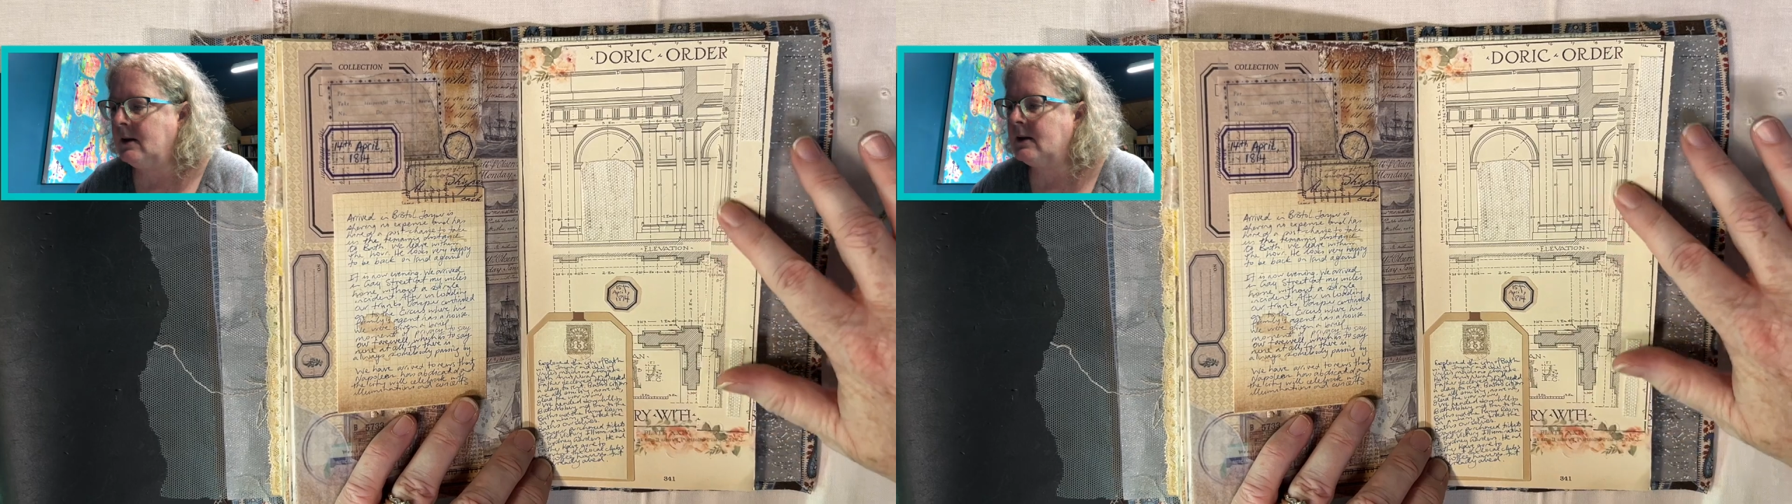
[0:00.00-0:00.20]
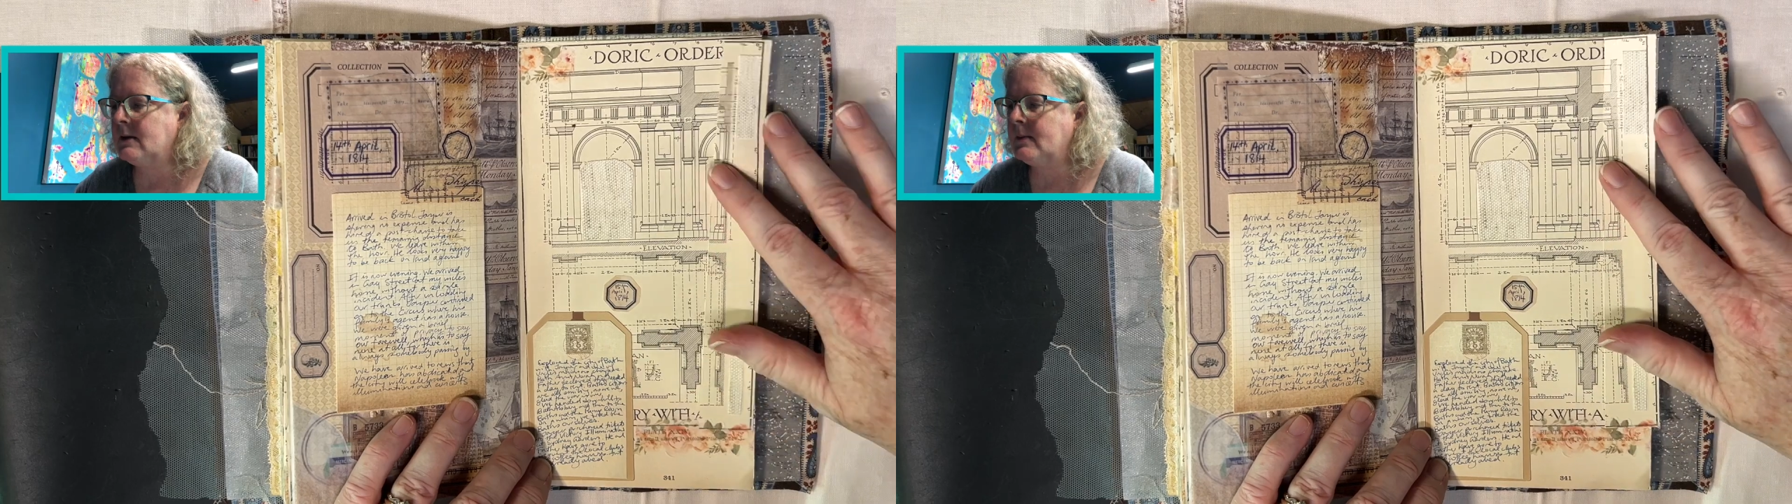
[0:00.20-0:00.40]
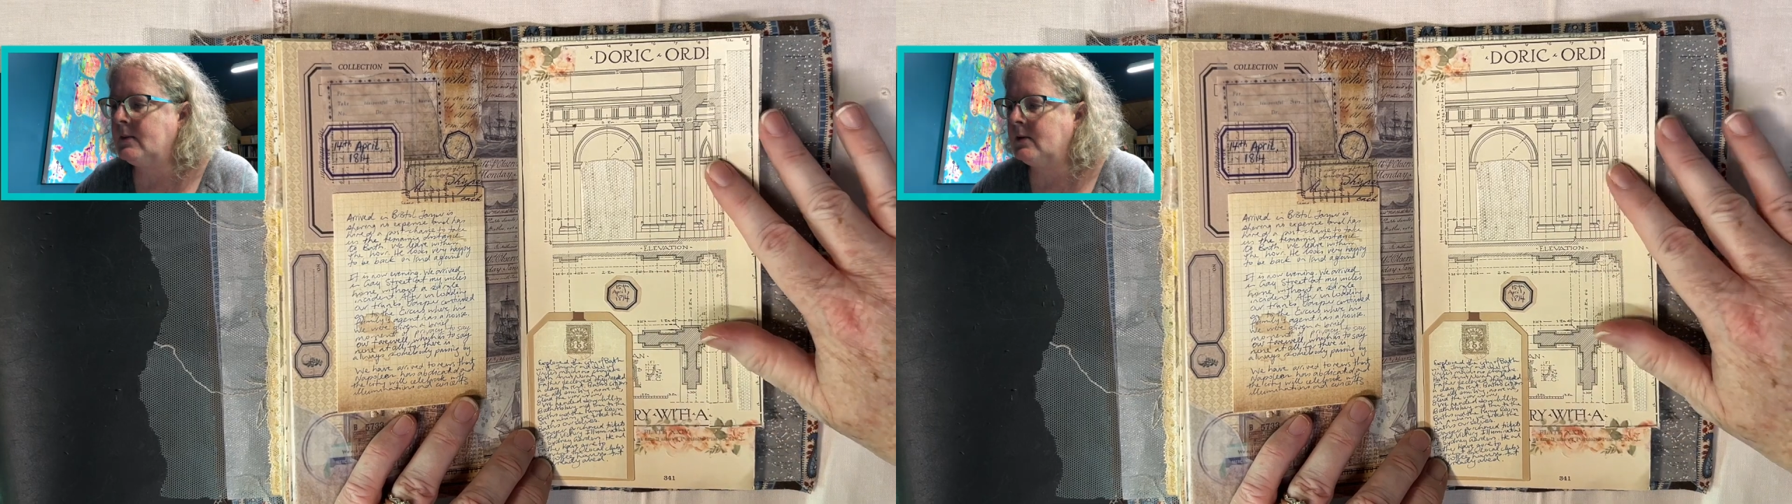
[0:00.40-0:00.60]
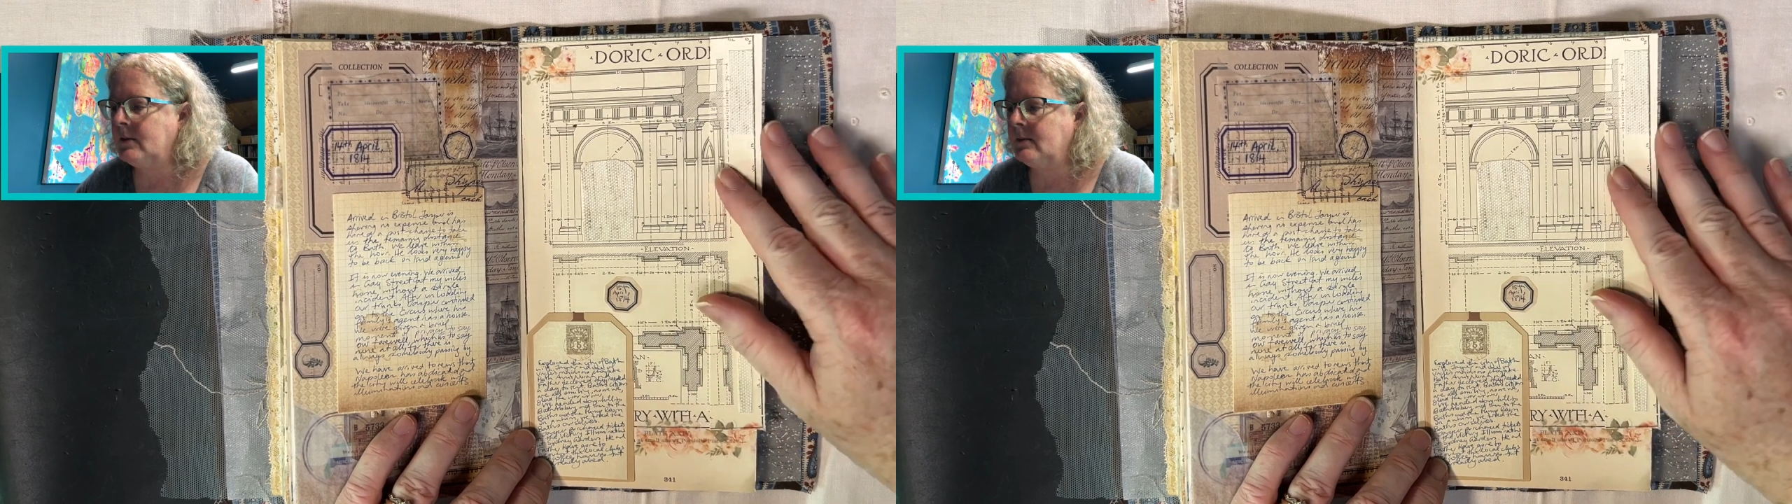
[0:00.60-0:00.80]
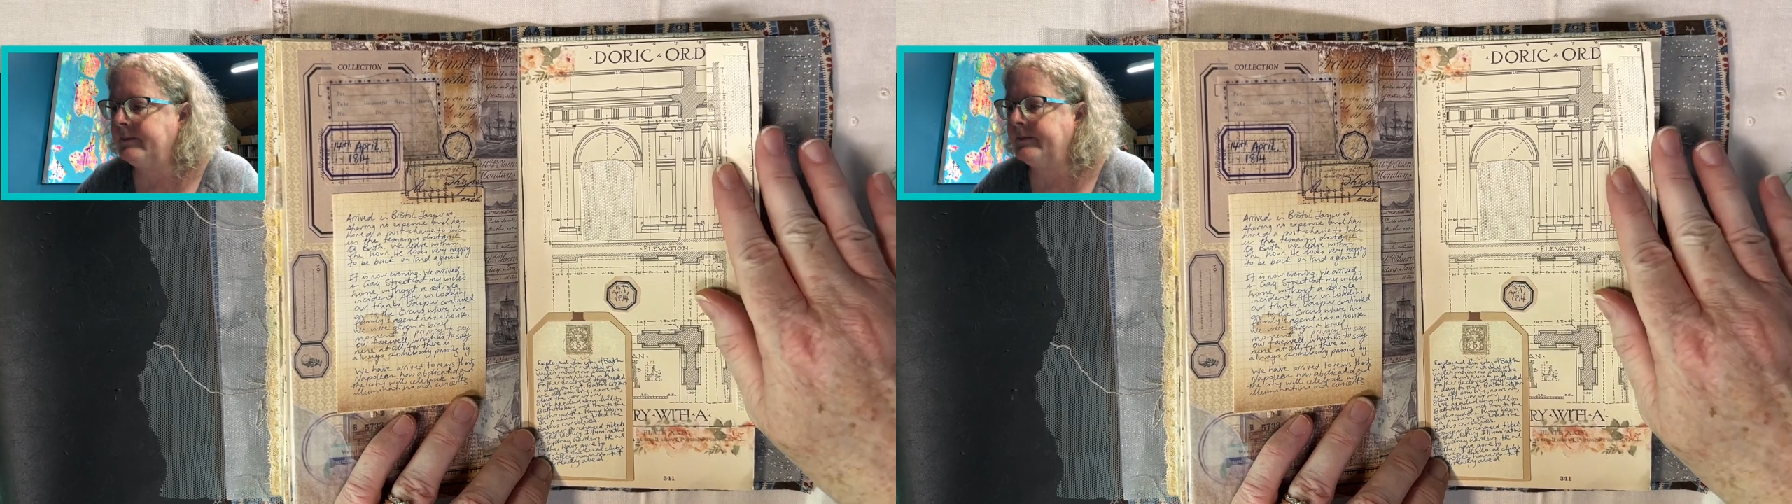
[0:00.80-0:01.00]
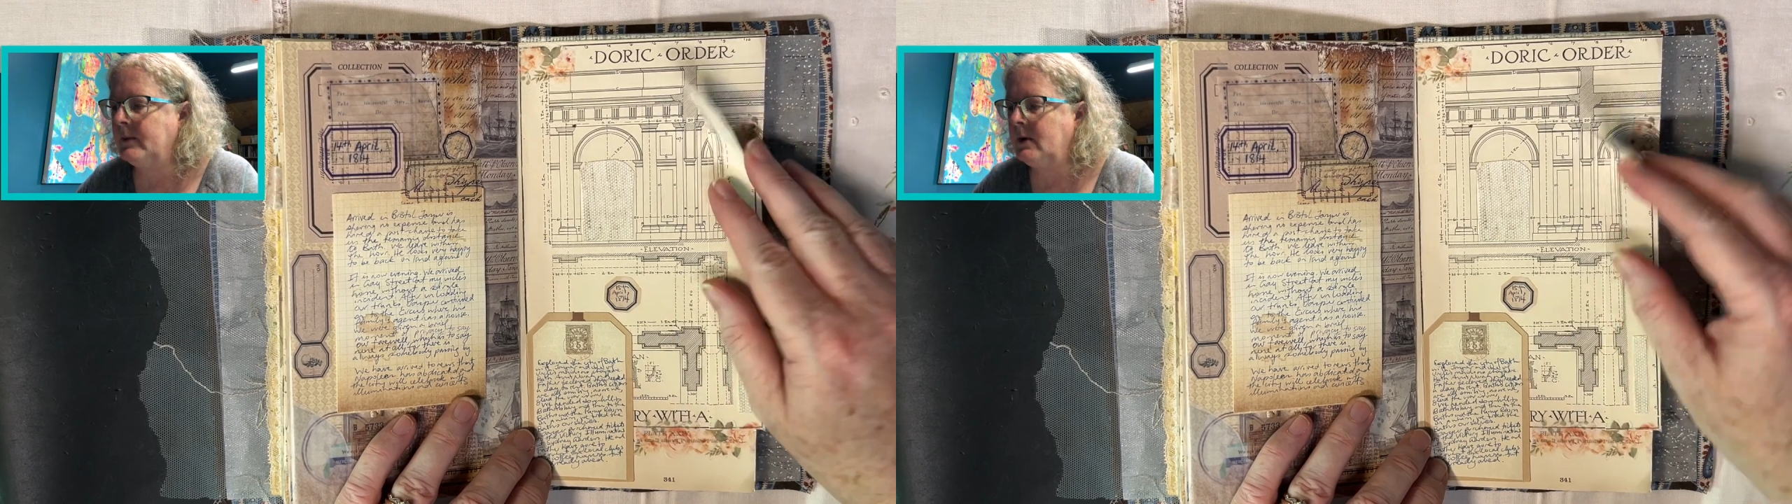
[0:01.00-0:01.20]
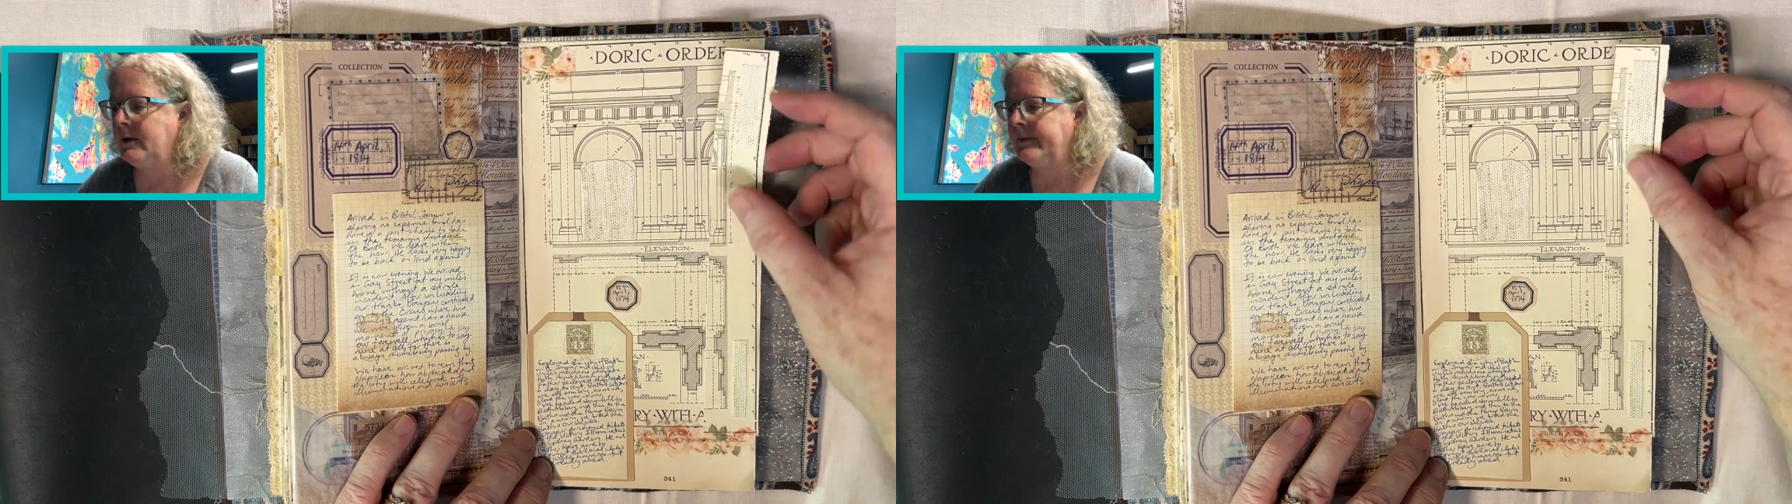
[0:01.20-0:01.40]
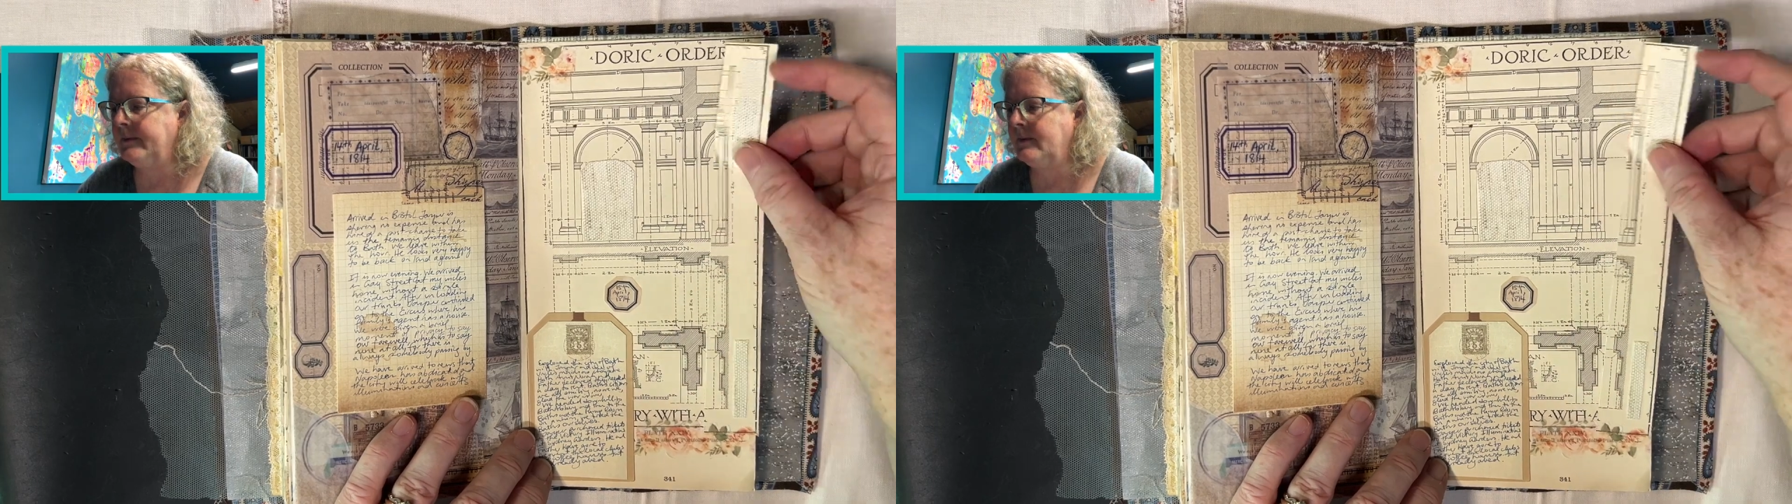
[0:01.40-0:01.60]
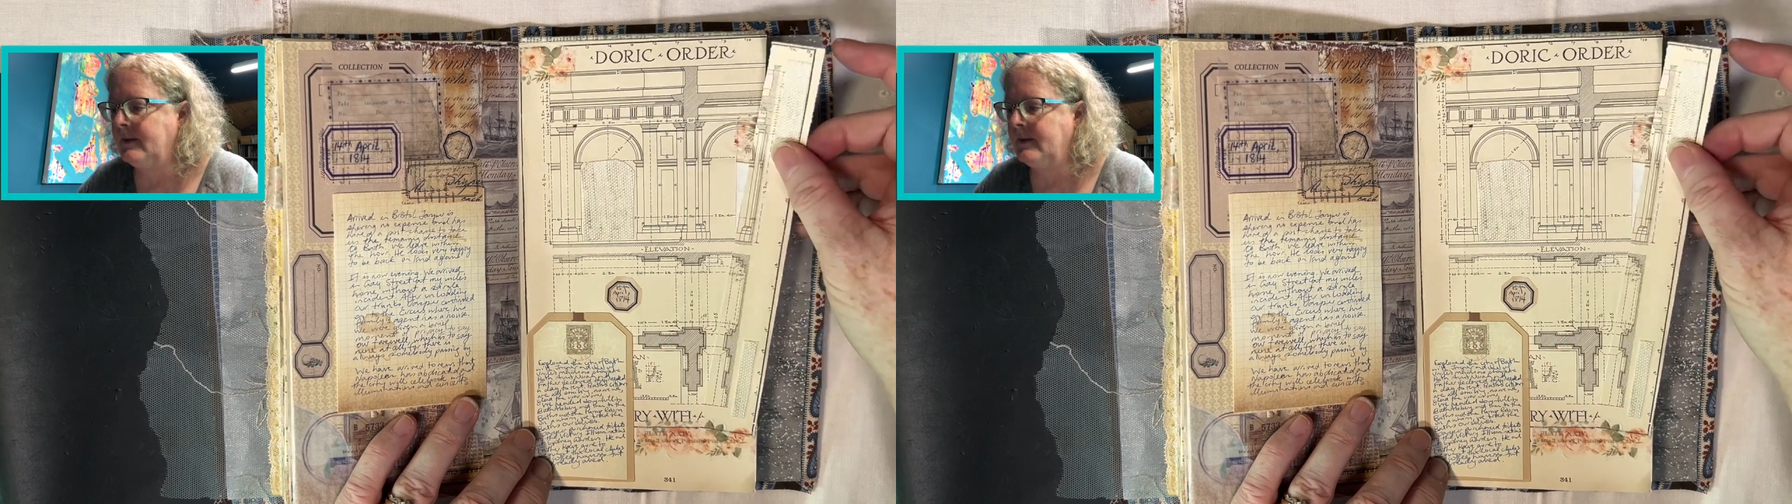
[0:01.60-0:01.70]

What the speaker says: Exploring. Oh,